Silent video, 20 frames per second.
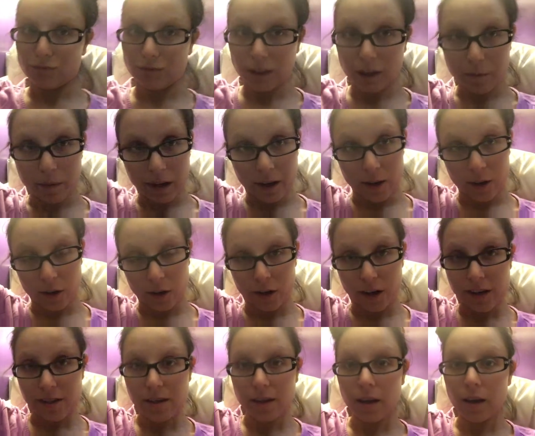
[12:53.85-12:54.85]
Look at my hair,
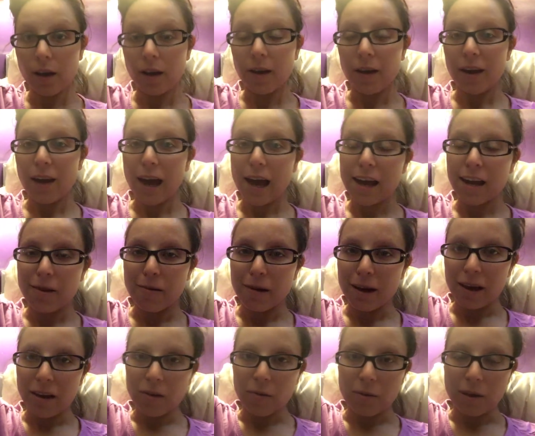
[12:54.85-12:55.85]
crazy.
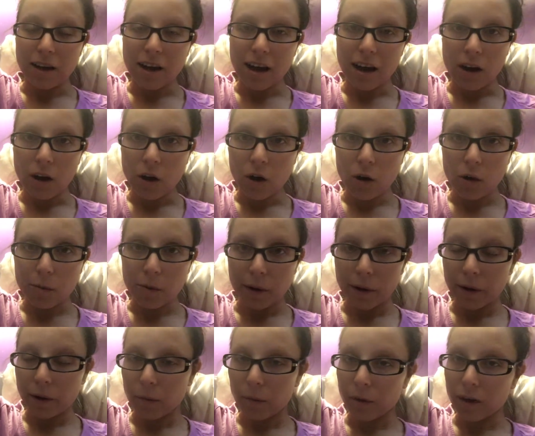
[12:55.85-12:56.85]
Anyway, we got home
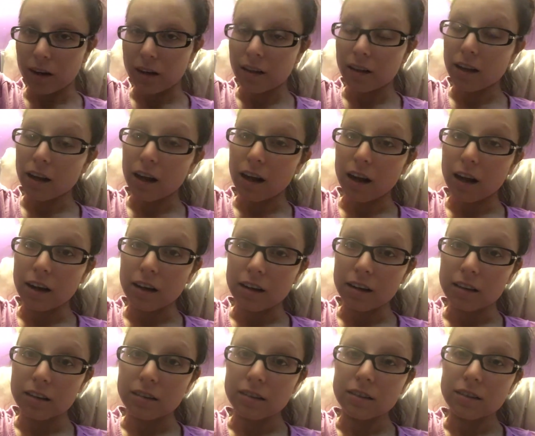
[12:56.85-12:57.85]
around one
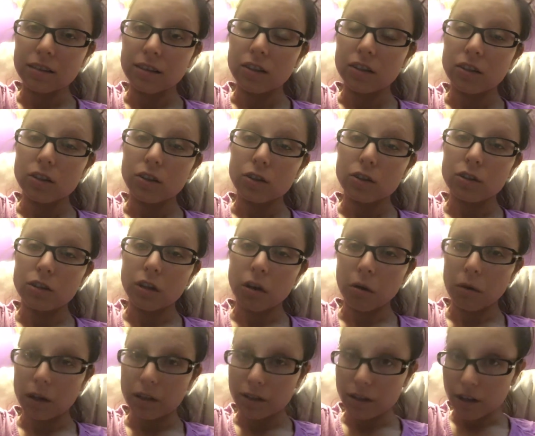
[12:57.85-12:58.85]
o'clock.
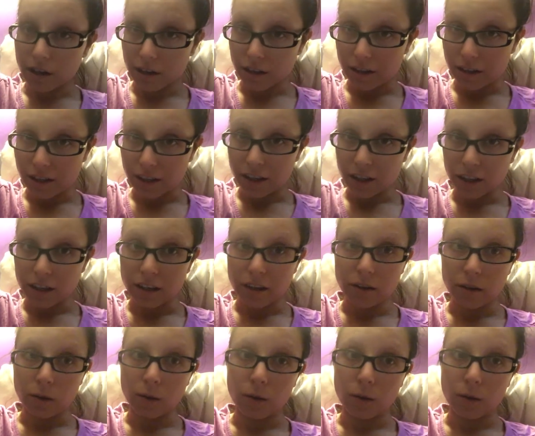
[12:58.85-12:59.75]
So exhausted.